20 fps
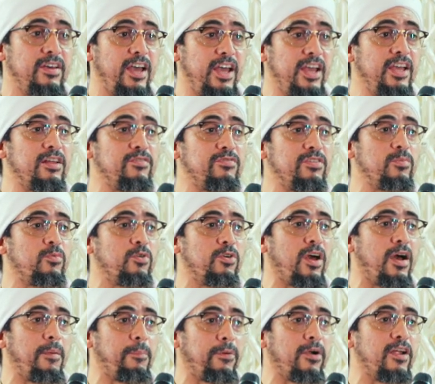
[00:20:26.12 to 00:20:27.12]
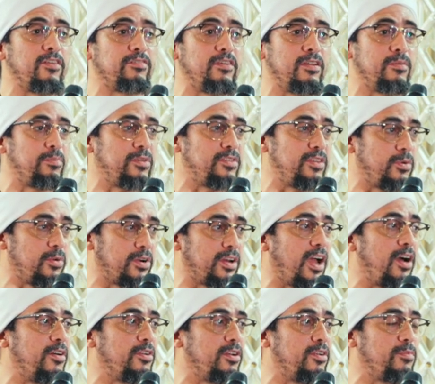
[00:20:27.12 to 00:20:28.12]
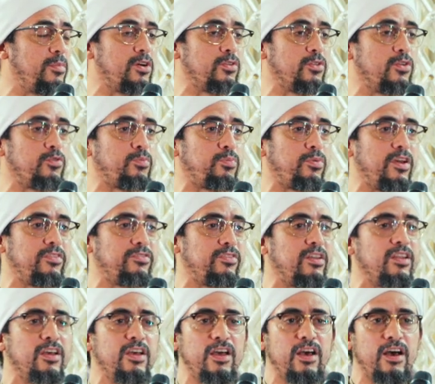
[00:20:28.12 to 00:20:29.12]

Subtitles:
Eight of them were not present, but they were counted among those present.